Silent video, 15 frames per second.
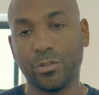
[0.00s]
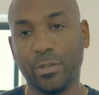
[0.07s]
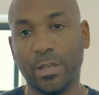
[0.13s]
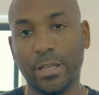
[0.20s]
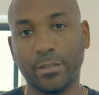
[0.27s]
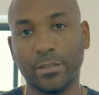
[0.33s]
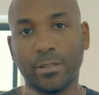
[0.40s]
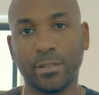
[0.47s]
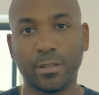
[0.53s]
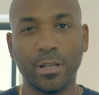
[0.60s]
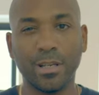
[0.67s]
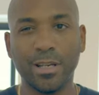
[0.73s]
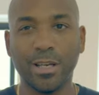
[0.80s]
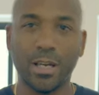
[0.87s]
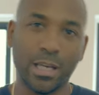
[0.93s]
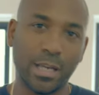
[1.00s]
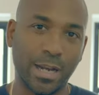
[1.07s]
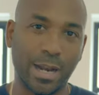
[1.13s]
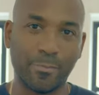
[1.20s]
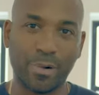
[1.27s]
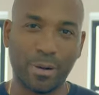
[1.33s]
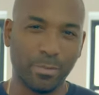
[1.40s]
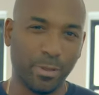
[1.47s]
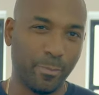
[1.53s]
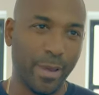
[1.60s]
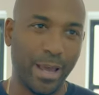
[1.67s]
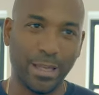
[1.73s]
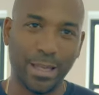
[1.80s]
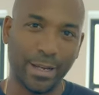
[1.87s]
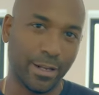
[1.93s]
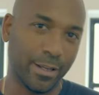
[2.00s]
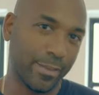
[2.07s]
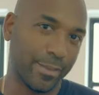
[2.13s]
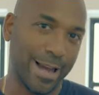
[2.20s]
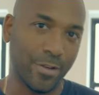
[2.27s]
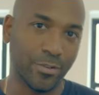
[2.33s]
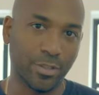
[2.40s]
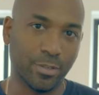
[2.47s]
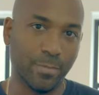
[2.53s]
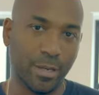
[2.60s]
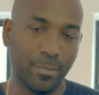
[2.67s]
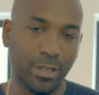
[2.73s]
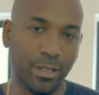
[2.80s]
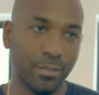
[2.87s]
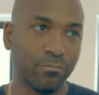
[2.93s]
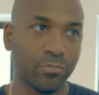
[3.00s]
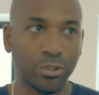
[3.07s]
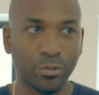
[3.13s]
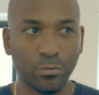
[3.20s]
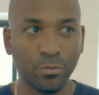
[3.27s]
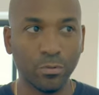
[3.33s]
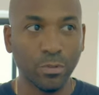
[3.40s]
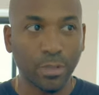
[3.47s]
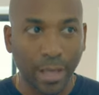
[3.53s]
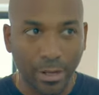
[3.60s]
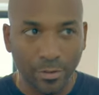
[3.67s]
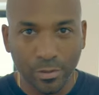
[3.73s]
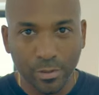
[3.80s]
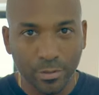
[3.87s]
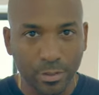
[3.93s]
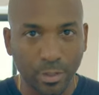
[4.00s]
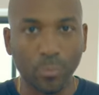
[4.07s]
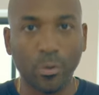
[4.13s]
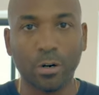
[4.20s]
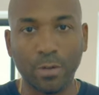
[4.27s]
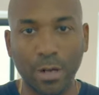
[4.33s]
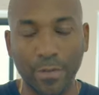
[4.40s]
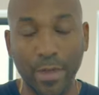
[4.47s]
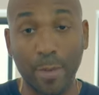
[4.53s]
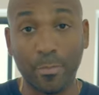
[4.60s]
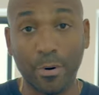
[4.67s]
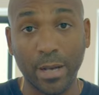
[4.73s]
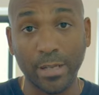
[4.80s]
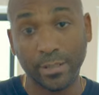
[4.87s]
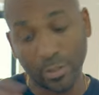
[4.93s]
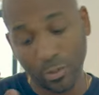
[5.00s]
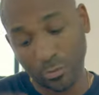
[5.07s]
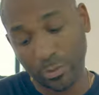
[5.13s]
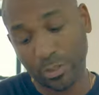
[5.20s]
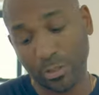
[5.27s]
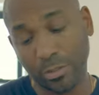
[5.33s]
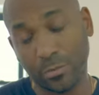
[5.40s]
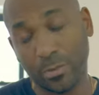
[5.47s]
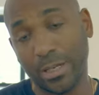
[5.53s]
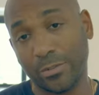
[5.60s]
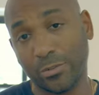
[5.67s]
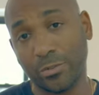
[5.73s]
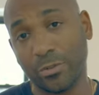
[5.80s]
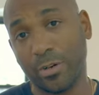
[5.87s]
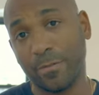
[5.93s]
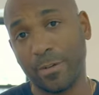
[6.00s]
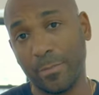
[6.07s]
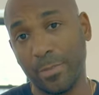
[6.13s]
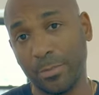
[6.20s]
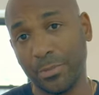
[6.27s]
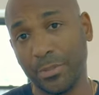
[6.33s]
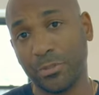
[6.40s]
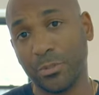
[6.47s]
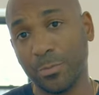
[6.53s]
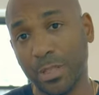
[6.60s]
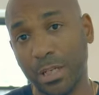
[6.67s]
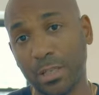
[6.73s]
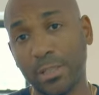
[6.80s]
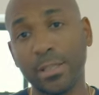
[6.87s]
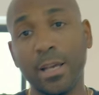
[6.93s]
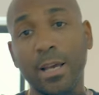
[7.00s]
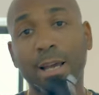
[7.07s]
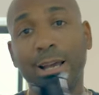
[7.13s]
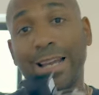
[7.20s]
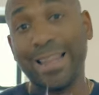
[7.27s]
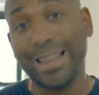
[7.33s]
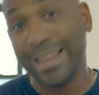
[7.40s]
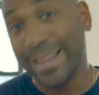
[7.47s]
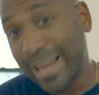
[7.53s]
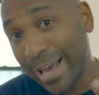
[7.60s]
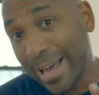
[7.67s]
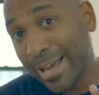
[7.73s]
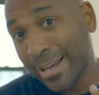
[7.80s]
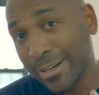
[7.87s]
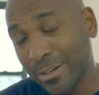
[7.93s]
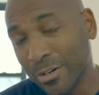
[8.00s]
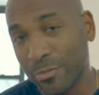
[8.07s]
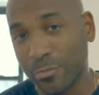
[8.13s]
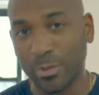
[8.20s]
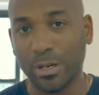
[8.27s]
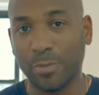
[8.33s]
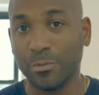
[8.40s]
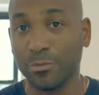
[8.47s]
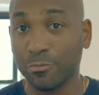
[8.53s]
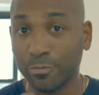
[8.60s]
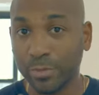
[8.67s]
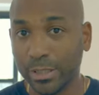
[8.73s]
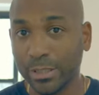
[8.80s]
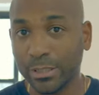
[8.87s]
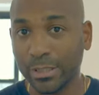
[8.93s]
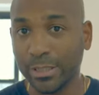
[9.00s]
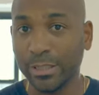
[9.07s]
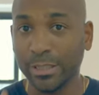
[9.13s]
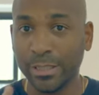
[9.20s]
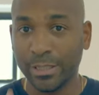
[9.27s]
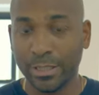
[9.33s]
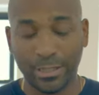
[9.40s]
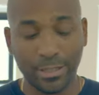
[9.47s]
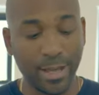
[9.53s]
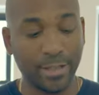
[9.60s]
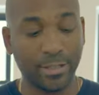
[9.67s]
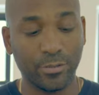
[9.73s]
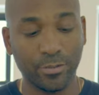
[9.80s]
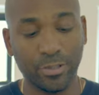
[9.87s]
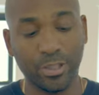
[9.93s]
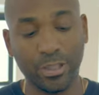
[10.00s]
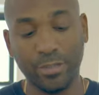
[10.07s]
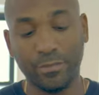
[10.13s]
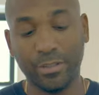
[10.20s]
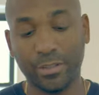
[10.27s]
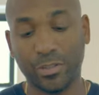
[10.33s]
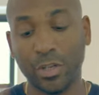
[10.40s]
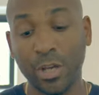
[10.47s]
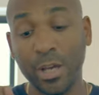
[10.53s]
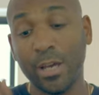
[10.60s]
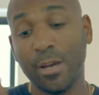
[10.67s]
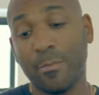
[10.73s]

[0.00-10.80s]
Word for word: two lenses and I'd probably pay like a thousand, maybe two thousand, somewhere around that price to switch this one out to 35 millimeter Summilux. And then what I would really like to achieve is